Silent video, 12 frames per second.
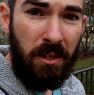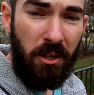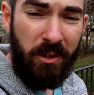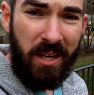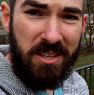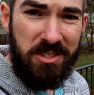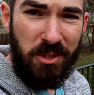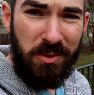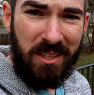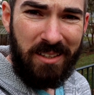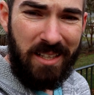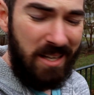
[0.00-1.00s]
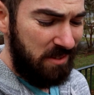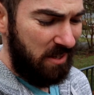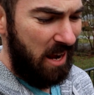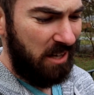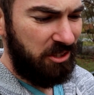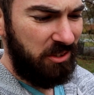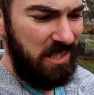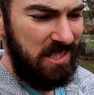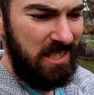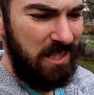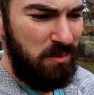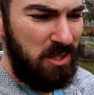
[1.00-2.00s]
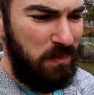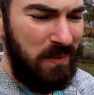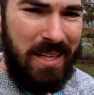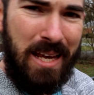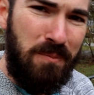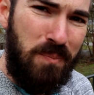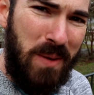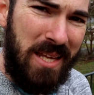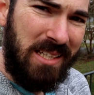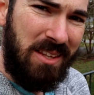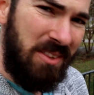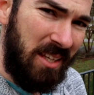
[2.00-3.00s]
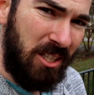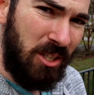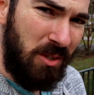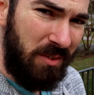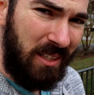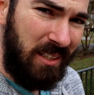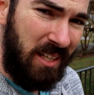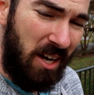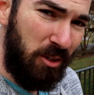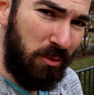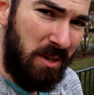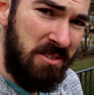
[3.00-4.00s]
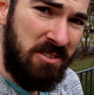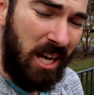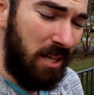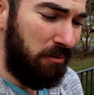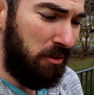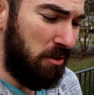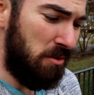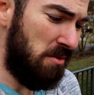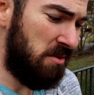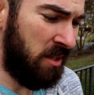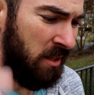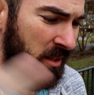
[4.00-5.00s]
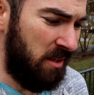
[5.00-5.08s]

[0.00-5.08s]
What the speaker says: Okay, so the glaze actually seems to be a bit thicker than the other ones I've used.